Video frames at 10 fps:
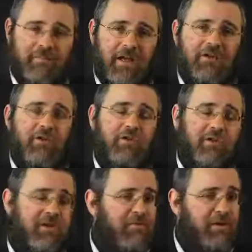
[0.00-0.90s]
and you're going to
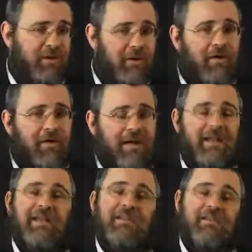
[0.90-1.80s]
live with law, and
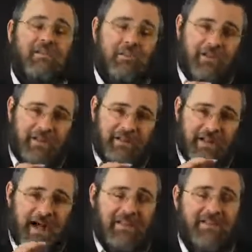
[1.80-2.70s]
in the
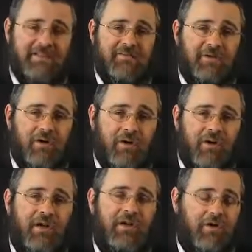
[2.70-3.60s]
context of law,
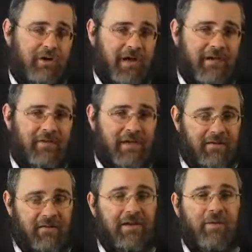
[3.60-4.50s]
you're going to have a lot
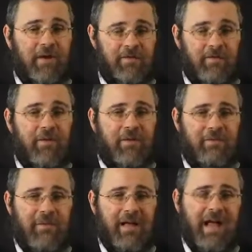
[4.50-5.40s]
of leeway and freedom.